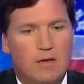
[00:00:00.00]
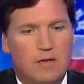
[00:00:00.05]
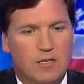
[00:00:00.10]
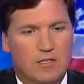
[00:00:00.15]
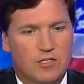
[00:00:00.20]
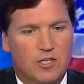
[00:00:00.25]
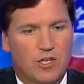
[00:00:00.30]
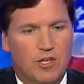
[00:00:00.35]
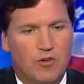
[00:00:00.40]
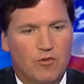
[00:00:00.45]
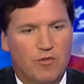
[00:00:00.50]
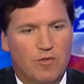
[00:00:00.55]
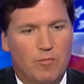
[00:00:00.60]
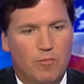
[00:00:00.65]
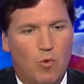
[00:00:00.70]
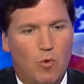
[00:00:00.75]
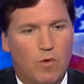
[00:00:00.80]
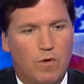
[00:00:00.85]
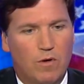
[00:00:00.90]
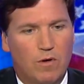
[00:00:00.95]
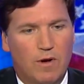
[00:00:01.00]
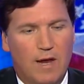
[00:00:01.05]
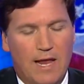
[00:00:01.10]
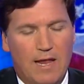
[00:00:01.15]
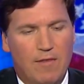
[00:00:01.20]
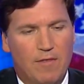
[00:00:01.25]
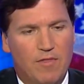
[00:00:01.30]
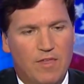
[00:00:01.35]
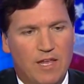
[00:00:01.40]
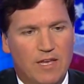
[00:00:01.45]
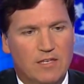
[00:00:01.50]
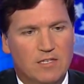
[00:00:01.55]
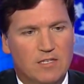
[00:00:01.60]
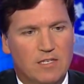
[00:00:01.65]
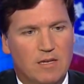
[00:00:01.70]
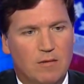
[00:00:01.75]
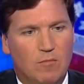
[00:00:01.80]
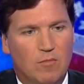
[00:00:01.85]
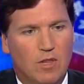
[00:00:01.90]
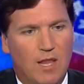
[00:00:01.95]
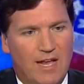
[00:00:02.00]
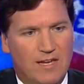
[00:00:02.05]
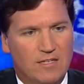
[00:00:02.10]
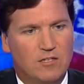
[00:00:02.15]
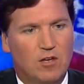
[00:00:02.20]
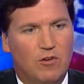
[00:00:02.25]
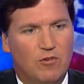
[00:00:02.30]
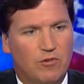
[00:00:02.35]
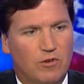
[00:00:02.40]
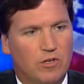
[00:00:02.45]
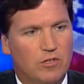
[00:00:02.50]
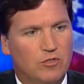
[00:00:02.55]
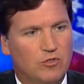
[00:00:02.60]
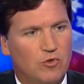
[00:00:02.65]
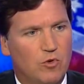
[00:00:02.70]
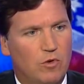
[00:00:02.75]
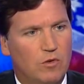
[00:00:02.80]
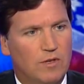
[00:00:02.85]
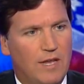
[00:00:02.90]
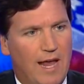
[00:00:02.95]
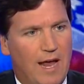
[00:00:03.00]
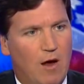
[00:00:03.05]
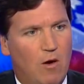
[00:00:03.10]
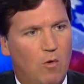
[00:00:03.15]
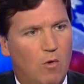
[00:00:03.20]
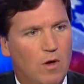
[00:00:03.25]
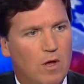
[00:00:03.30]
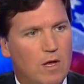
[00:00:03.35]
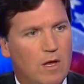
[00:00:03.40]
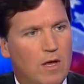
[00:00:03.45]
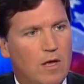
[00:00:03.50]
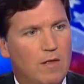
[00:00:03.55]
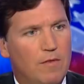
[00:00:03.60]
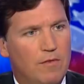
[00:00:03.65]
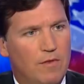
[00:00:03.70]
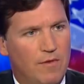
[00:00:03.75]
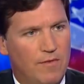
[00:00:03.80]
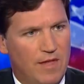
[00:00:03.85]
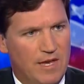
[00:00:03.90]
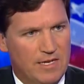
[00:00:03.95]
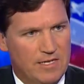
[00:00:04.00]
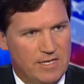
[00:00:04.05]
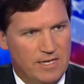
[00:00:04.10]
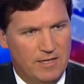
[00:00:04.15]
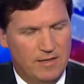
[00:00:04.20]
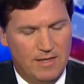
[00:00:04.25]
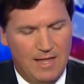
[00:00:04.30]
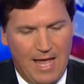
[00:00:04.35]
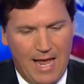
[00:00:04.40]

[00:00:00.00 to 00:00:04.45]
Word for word: to secure the border, and things seem less under control now than they did